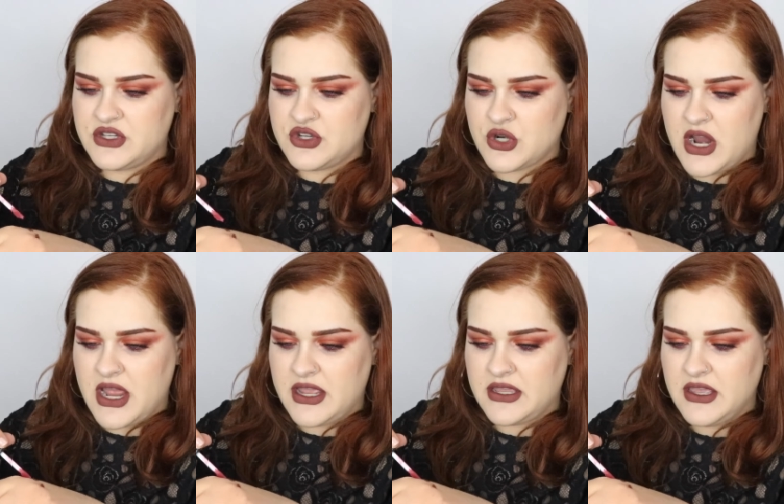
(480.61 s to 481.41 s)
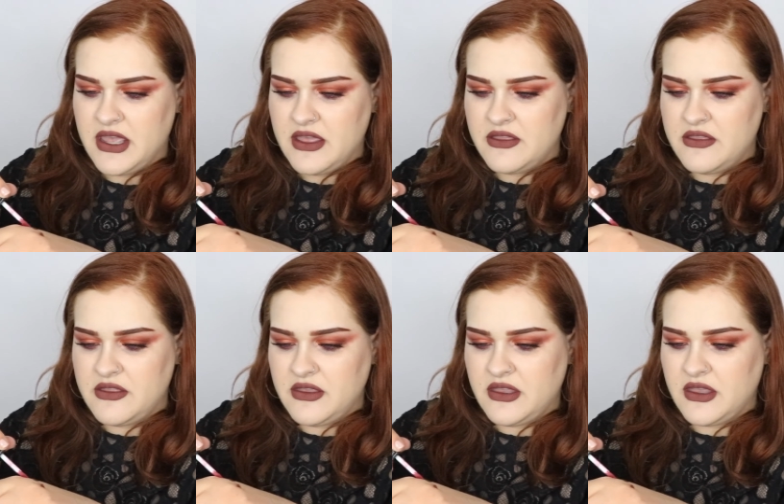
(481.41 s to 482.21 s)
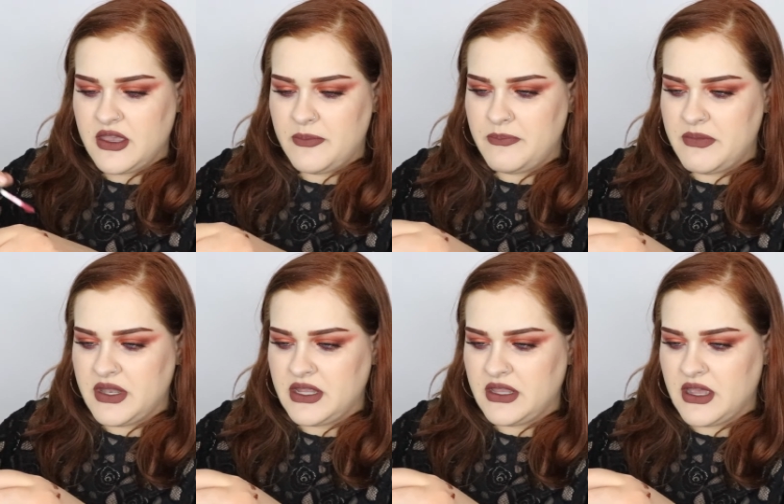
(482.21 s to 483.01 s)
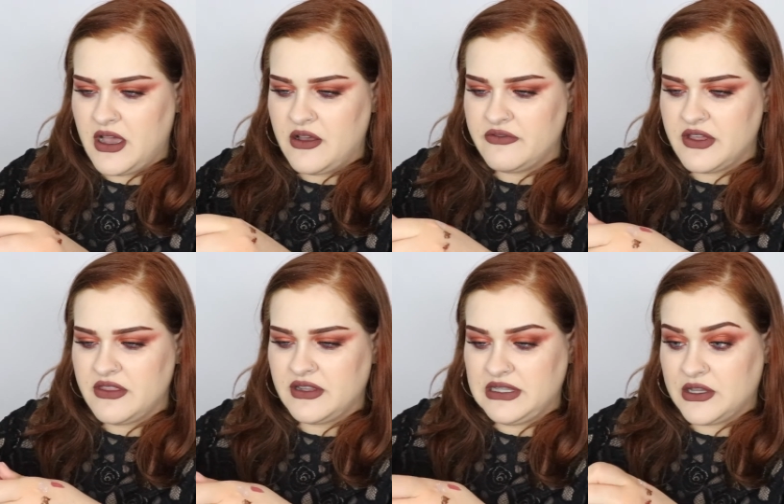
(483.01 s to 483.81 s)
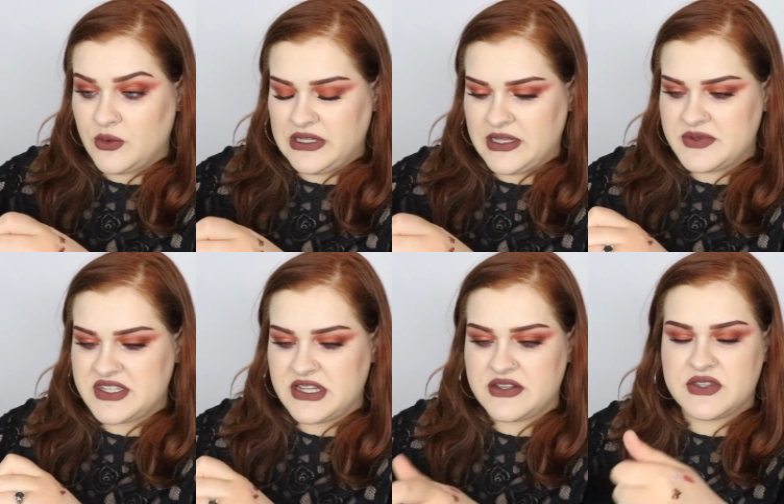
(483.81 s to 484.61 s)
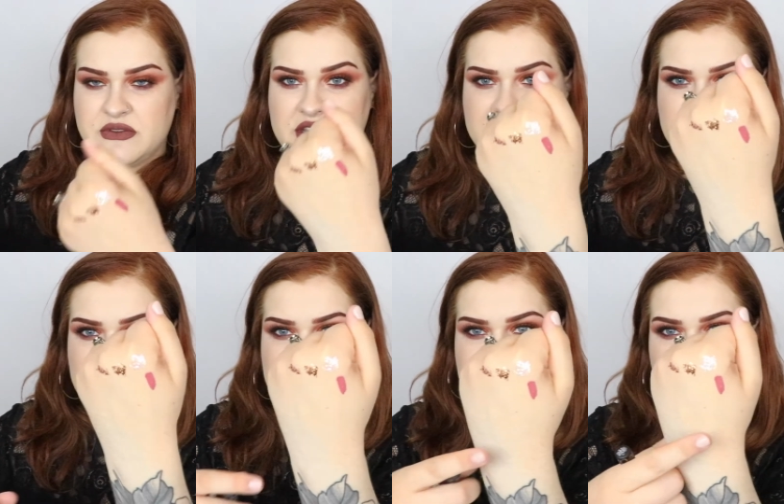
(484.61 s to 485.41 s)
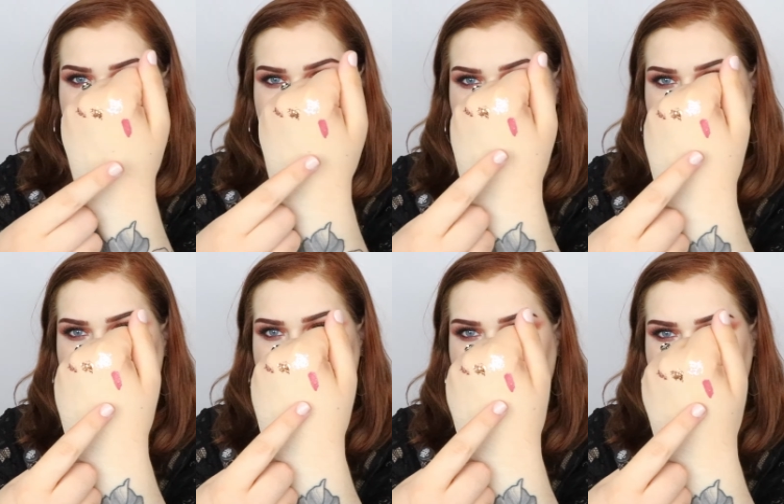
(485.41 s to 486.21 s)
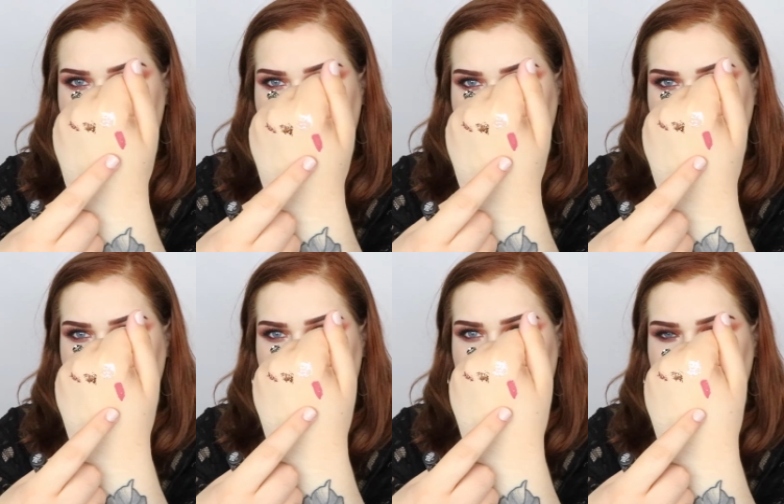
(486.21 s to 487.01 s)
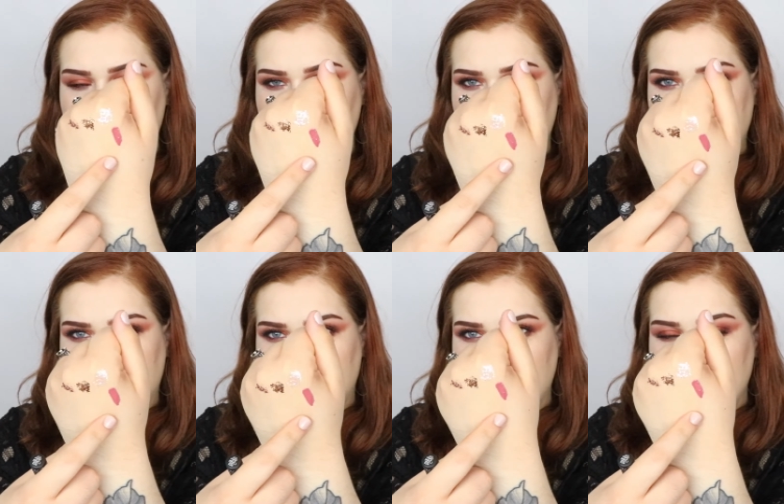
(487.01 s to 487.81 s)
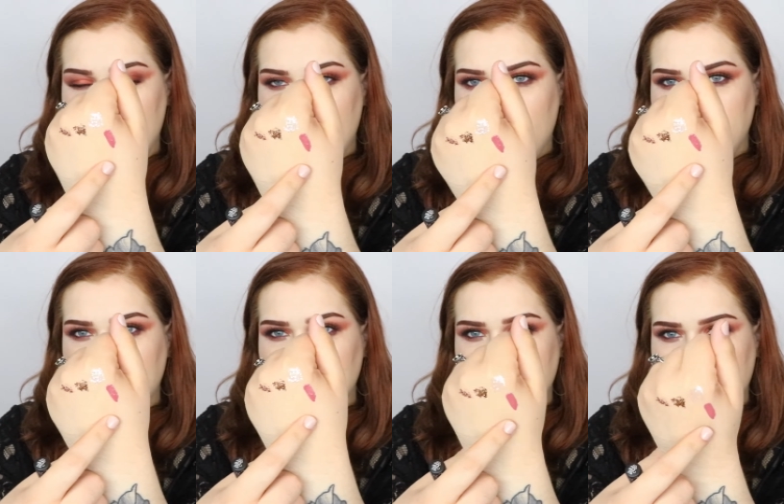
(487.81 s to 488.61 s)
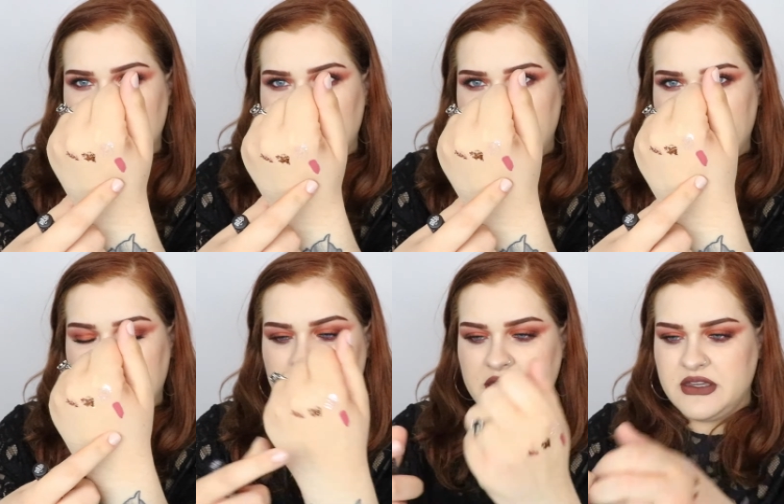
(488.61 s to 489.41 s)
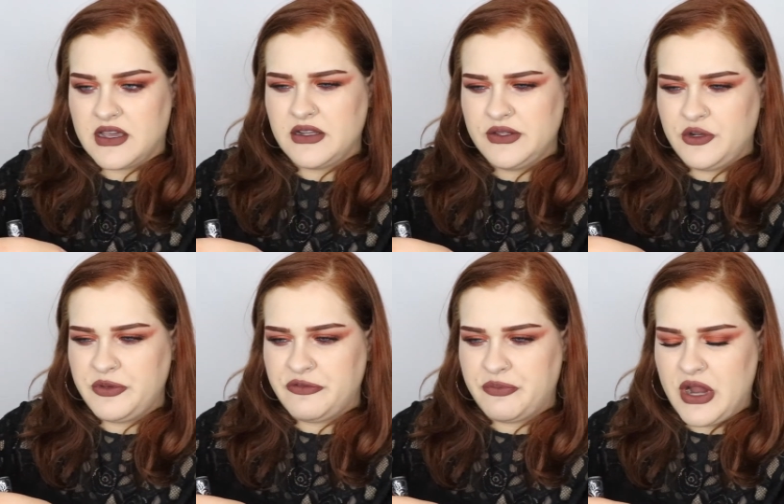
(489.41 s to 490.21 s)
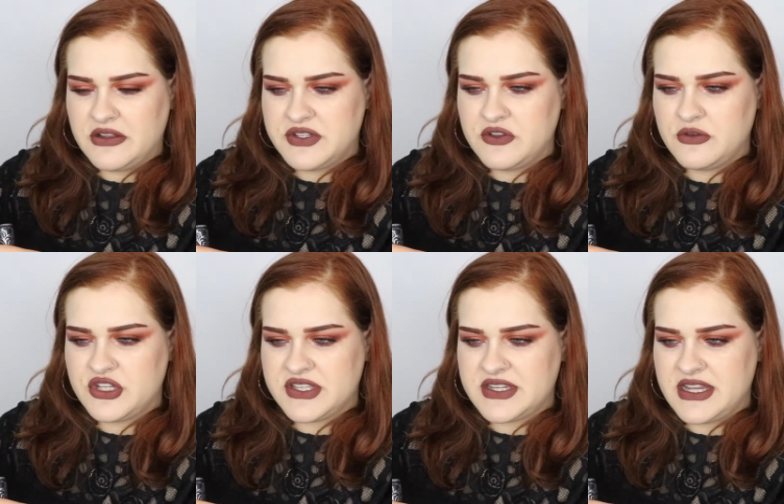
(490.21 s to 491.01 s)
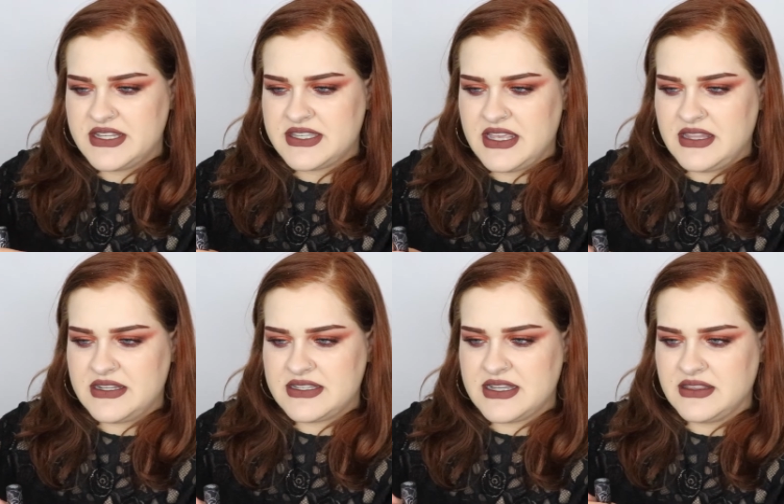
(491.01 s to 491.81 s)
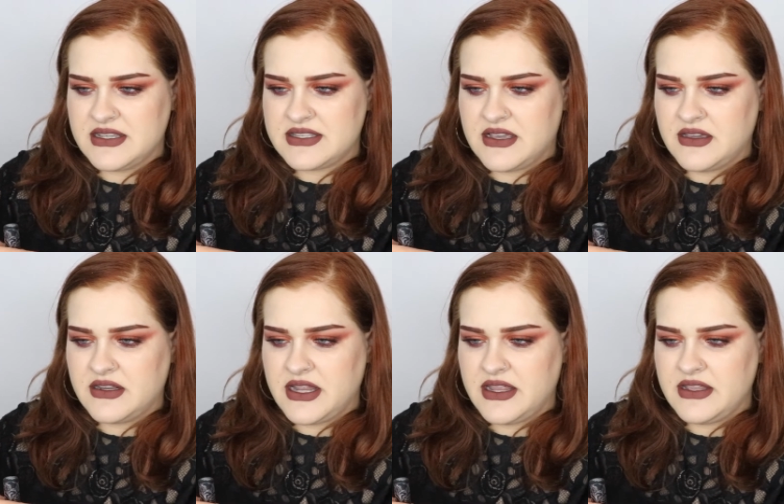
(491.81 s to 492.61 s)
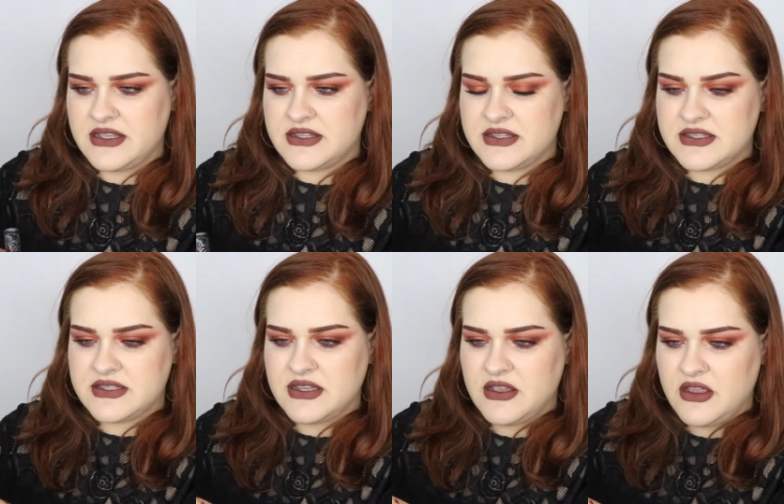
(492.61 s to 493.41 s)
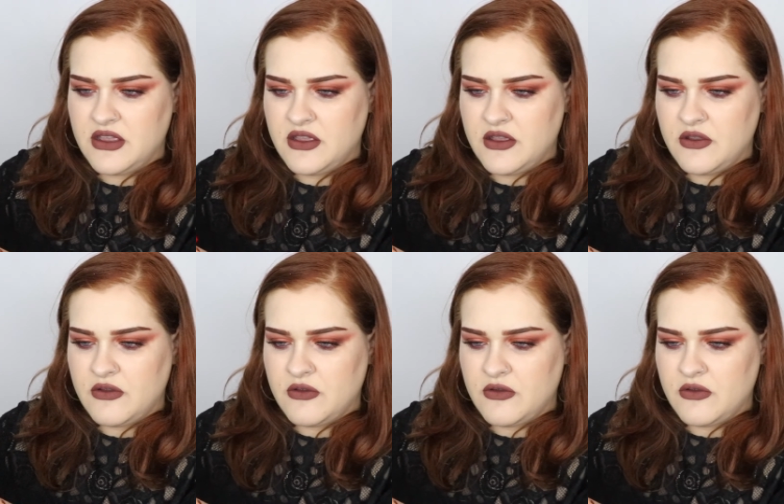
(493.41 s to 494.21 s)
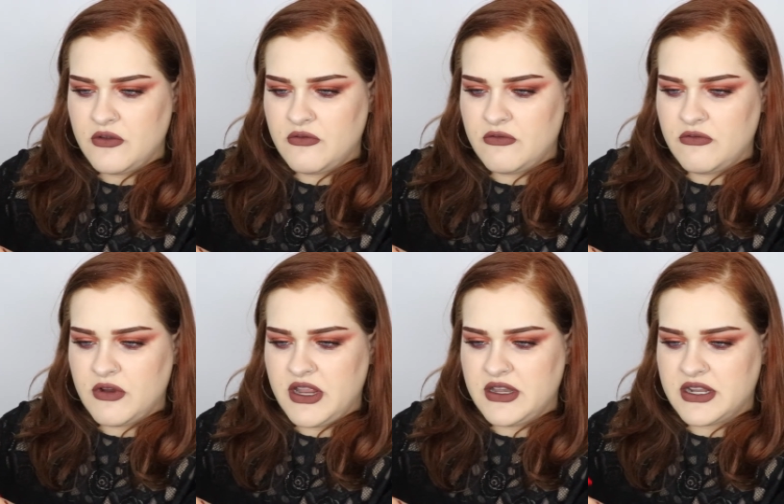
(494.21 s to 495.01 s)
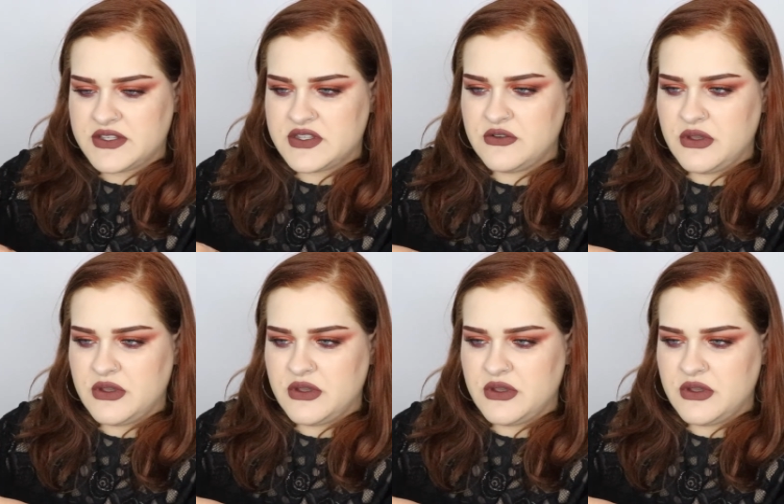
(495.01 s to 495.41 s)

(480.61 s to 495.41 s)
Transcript: to try the mini of the liquid lipstick. So this is Lovecraft right here, a beautiful muted pink. Got a little bit of brown to it, which is nice. And then Santa Sangre is right next to